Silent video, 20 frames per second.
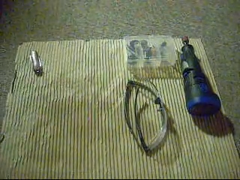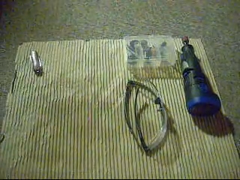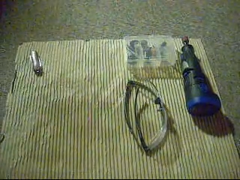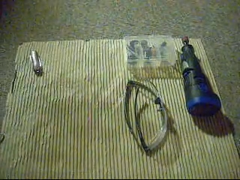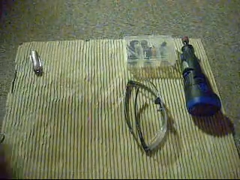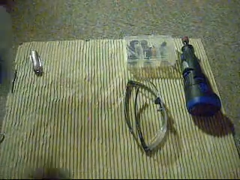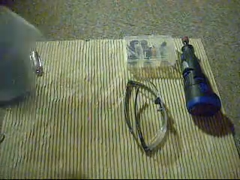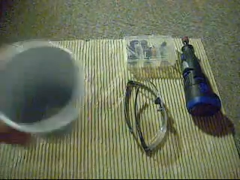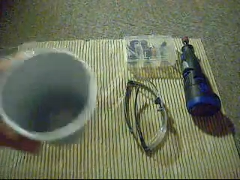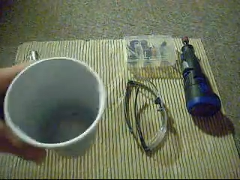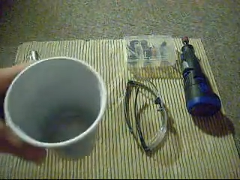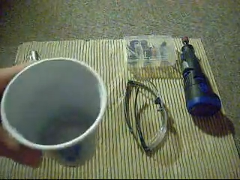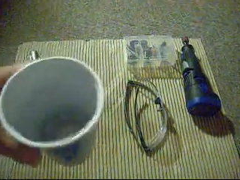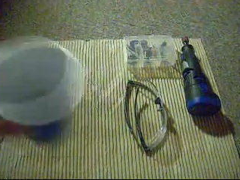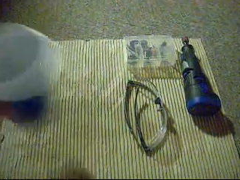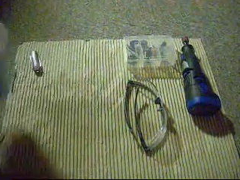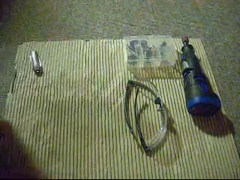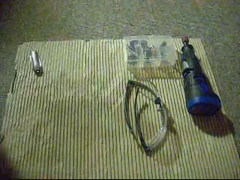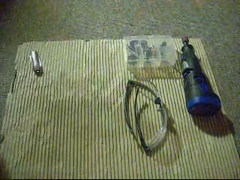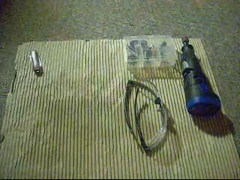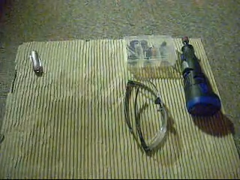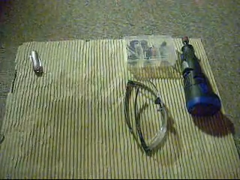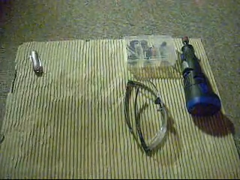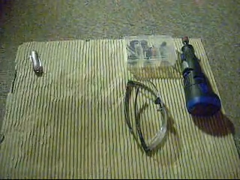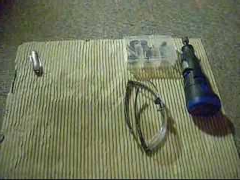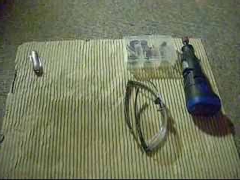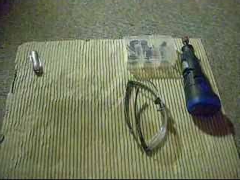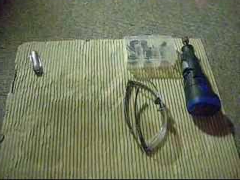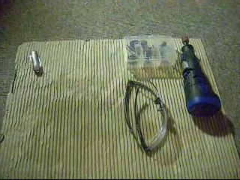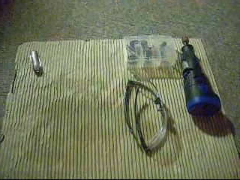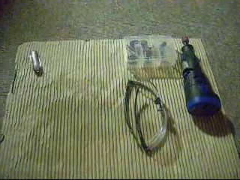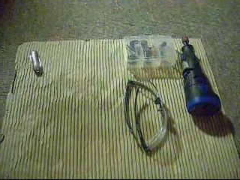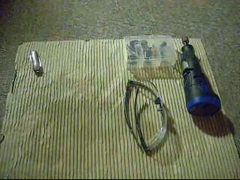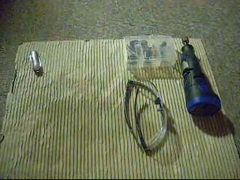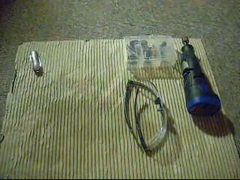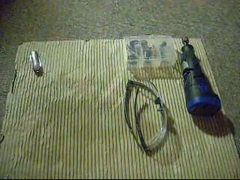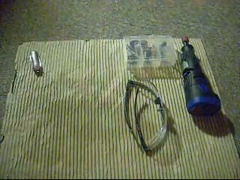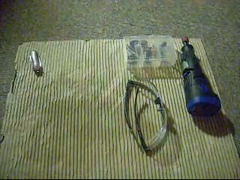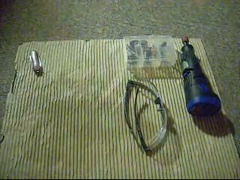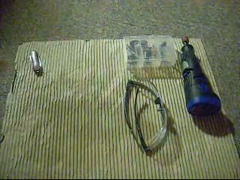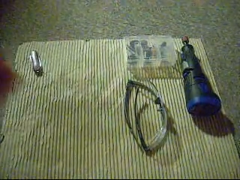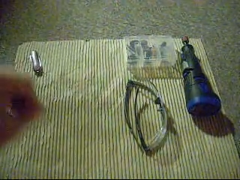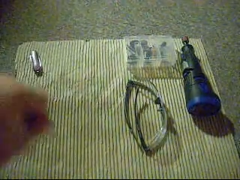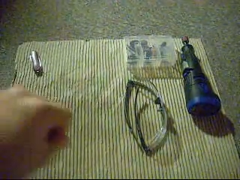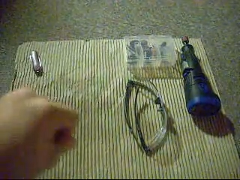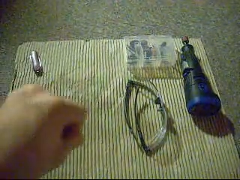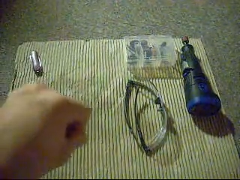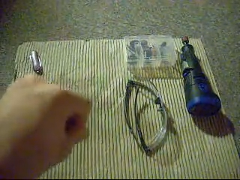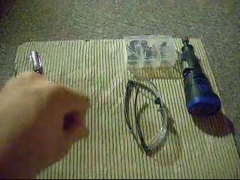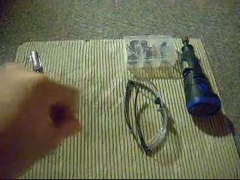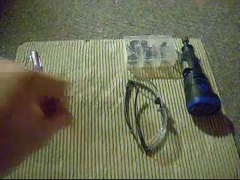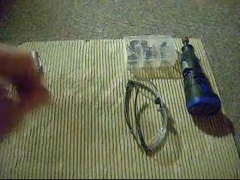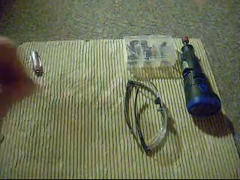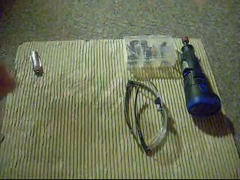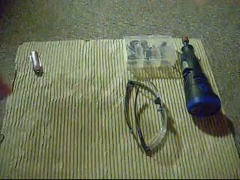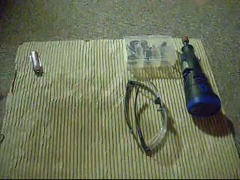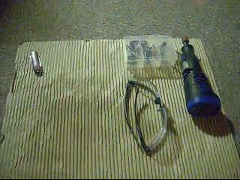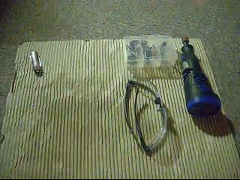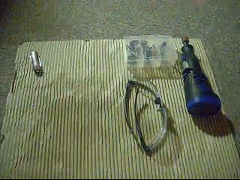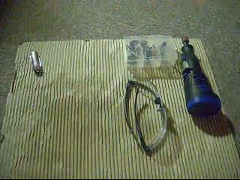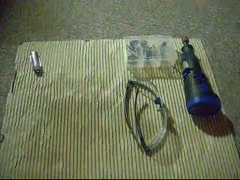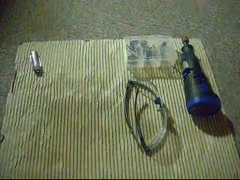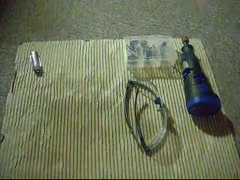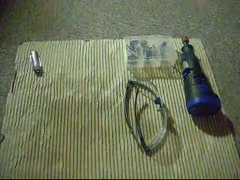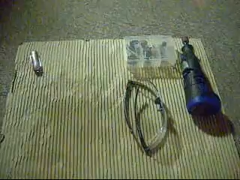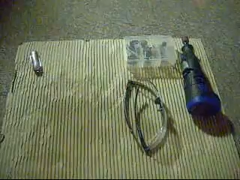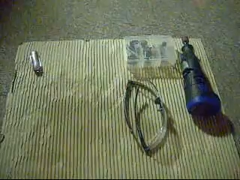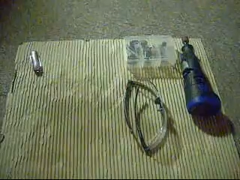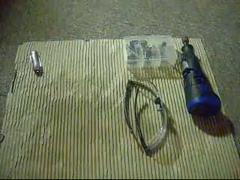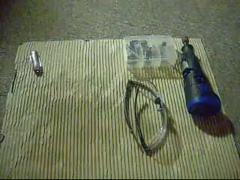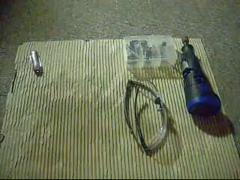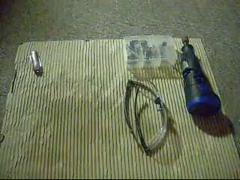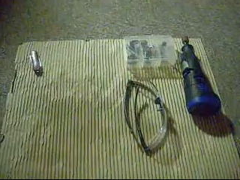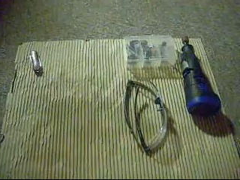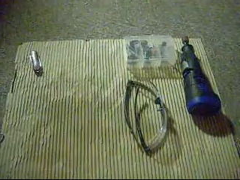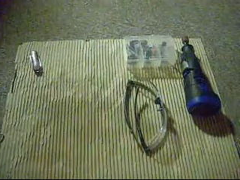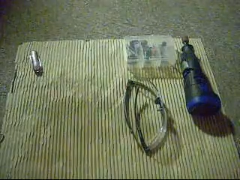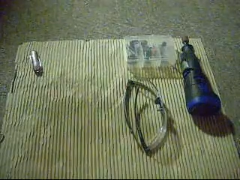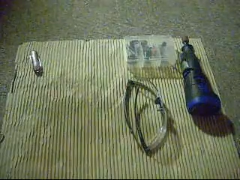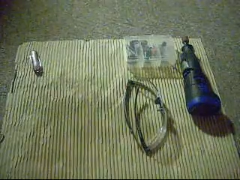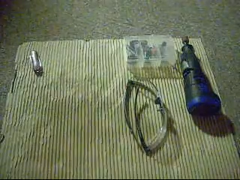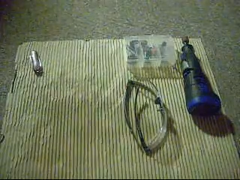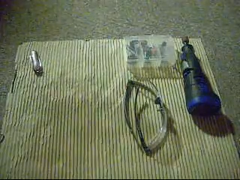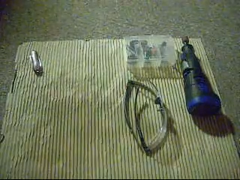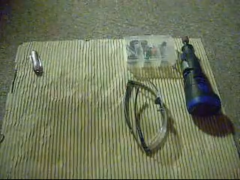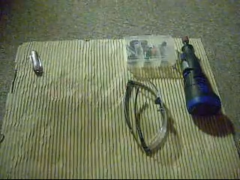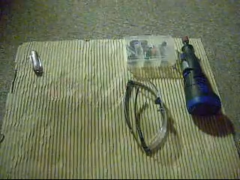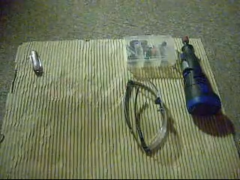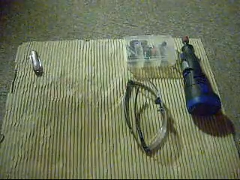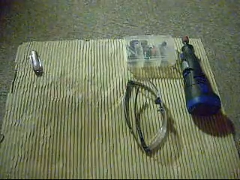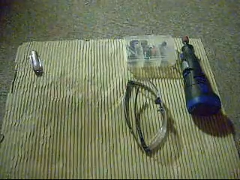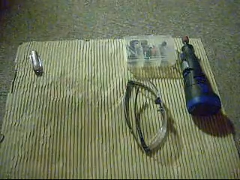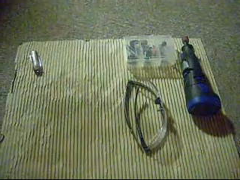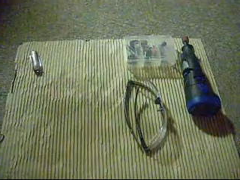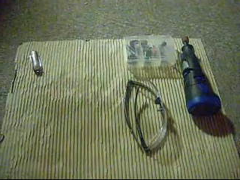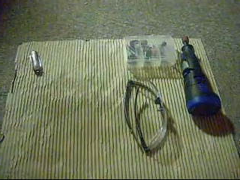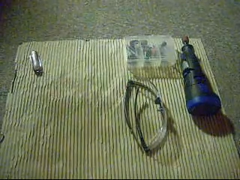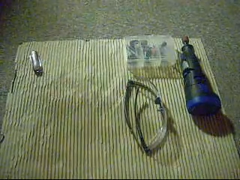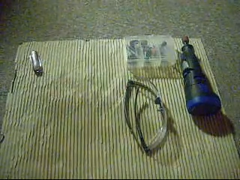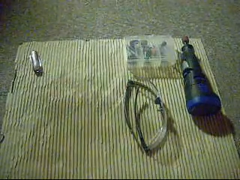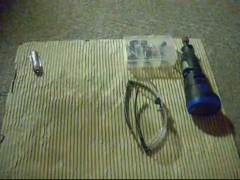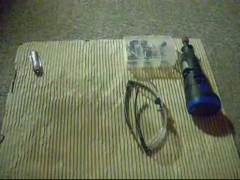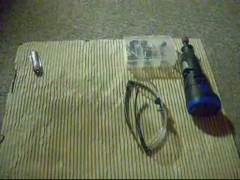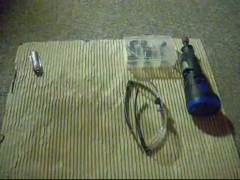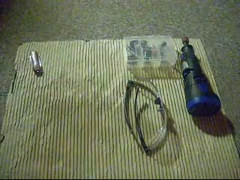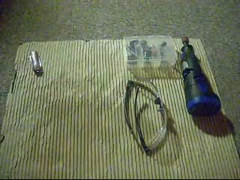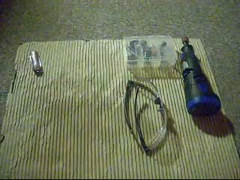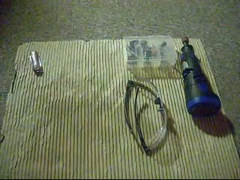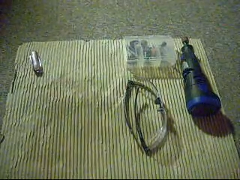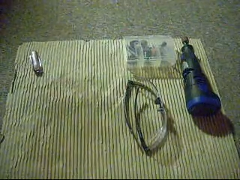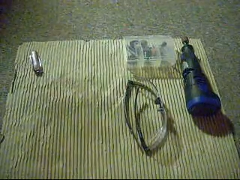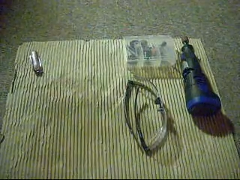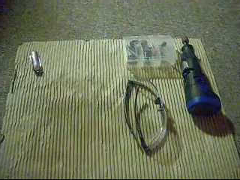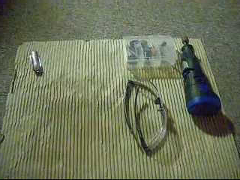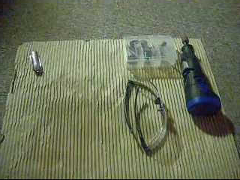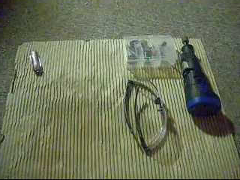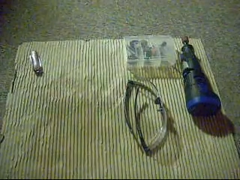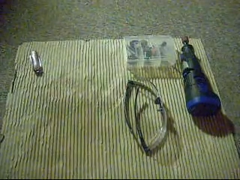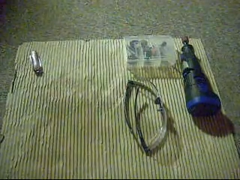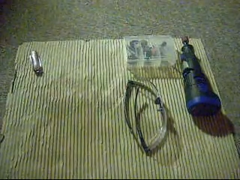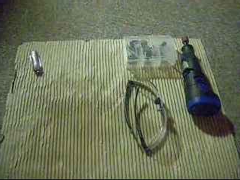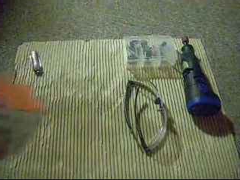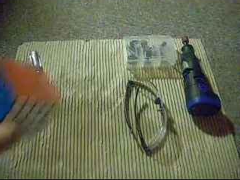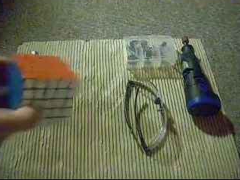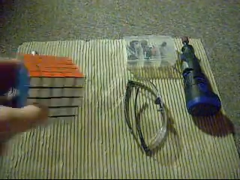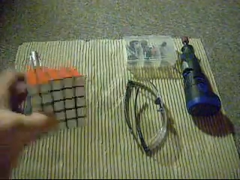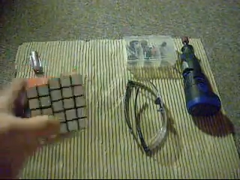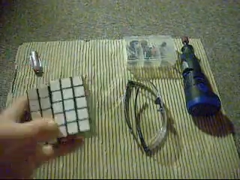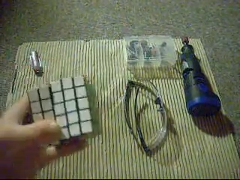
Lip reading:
No face is visible, so there are no lips to read.